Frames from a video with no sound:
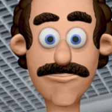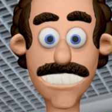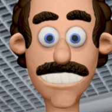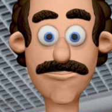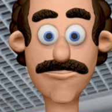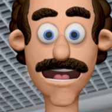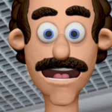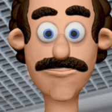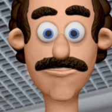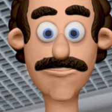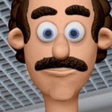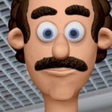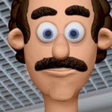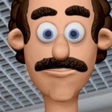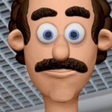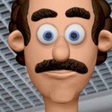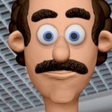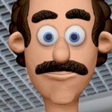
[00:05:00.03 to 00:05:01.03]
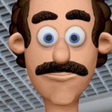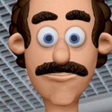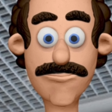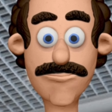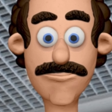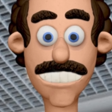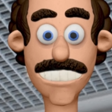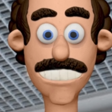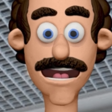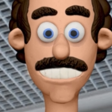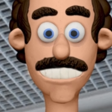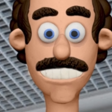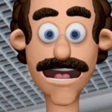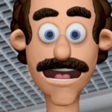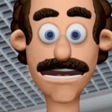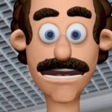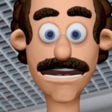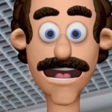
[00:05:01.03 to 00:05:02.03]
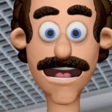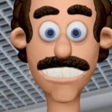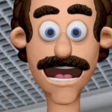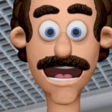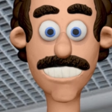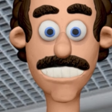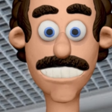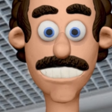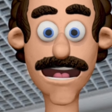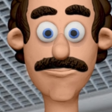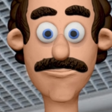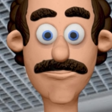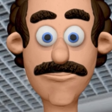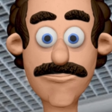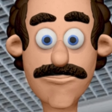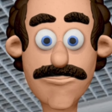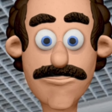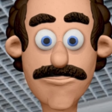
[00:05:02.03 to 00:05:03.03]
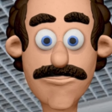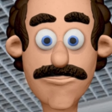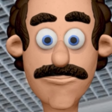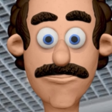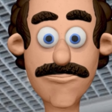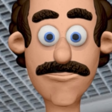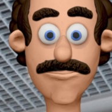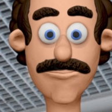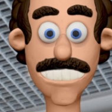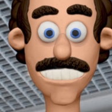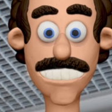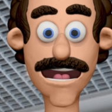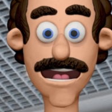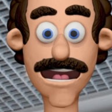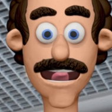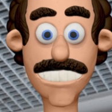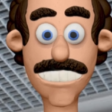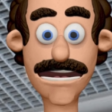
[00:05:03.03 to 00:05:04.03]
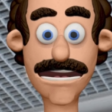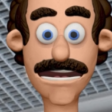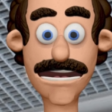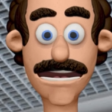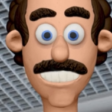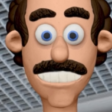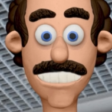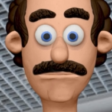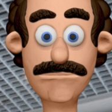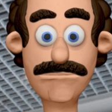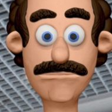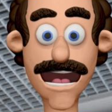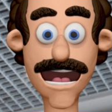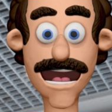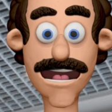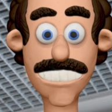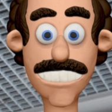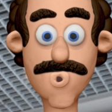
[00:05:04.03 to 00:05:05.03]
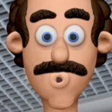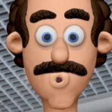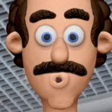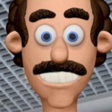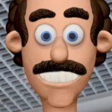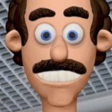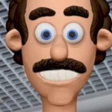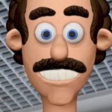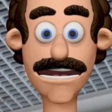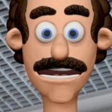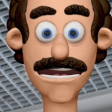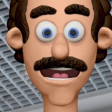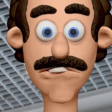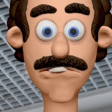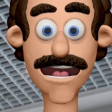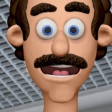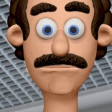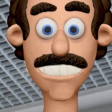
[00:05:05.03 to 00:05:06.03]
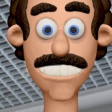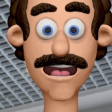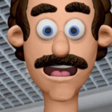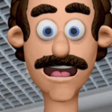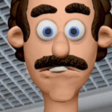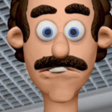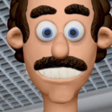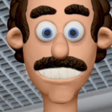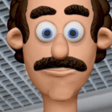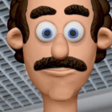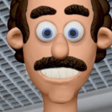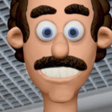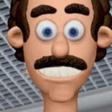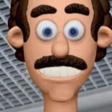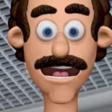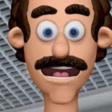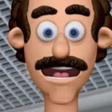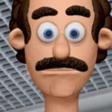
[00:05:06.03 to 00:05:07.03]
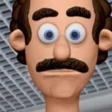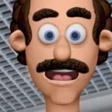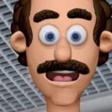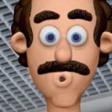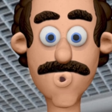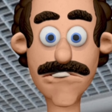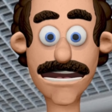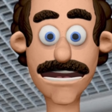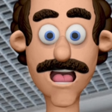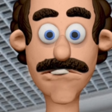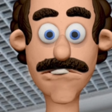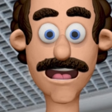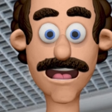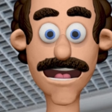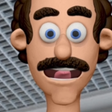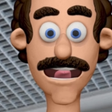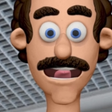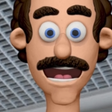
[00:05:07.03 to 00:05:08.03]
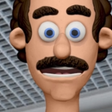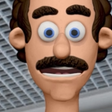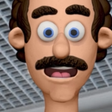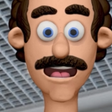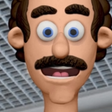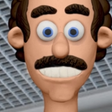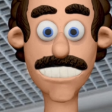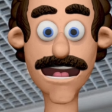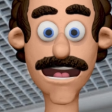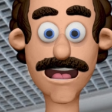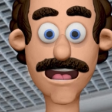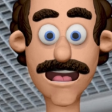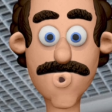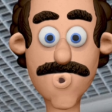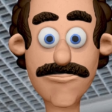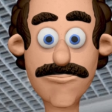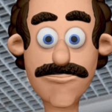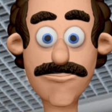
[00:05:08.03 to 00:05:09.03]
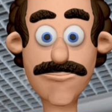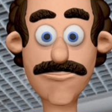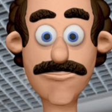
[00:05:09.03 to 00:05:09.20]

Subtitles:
1. Aesthetic enhancement. False ceilings provide a smooth and uniform surface that can improve the overall appearance of a room.